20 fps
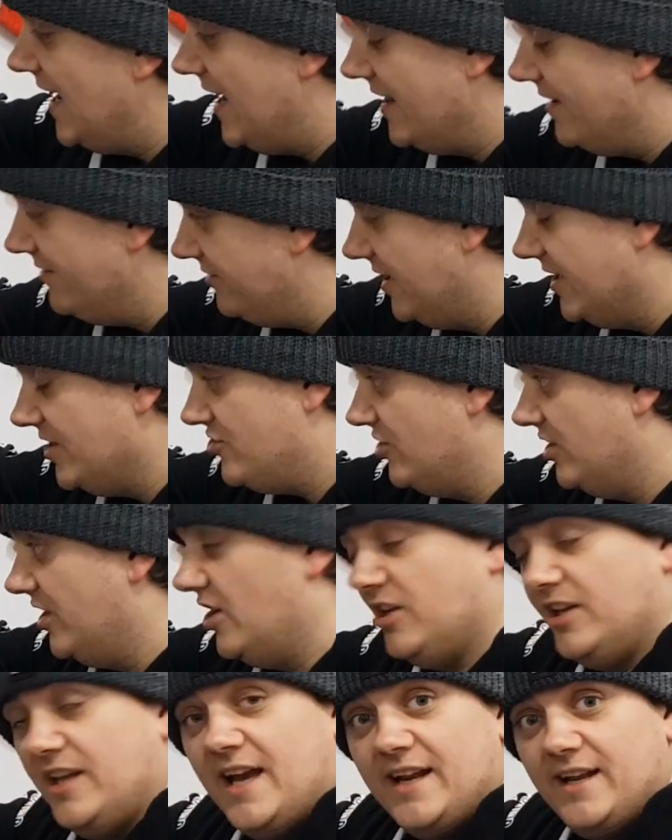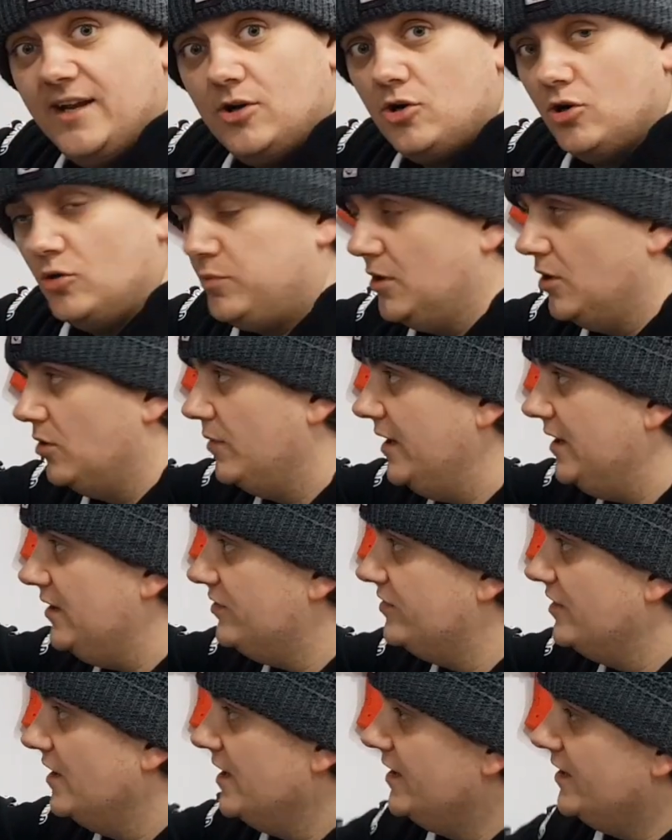I have literally only had it a couple of
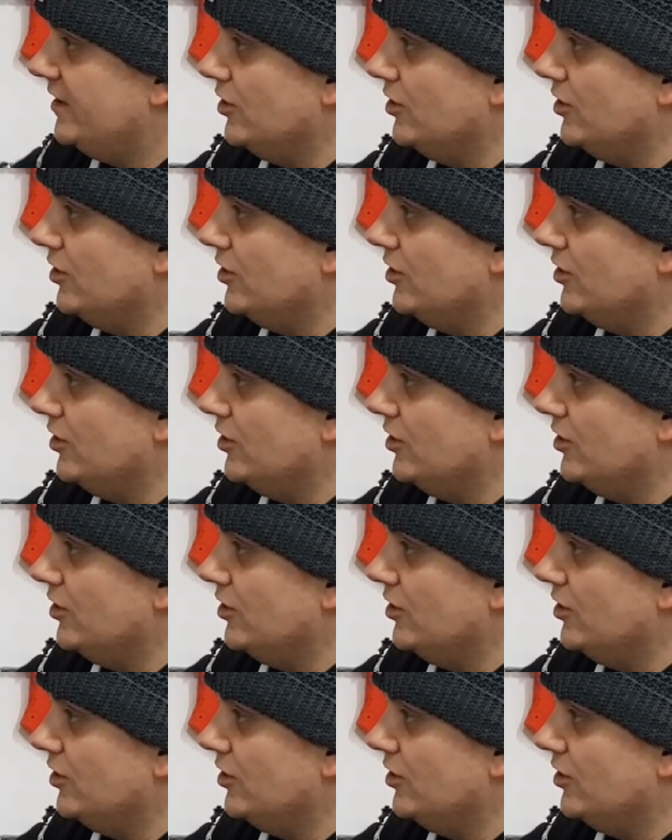weeks.